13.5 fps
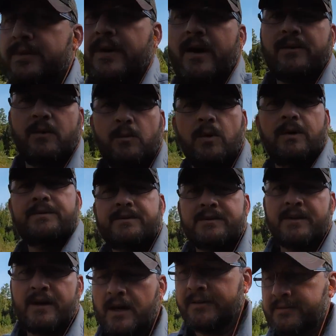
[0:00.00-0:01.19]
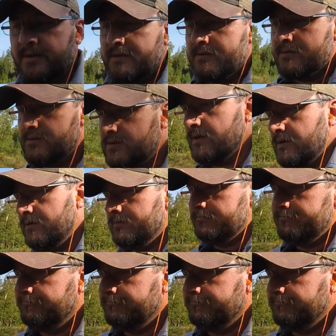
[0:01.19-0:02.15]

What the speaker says: when you're out in the woods hunting, so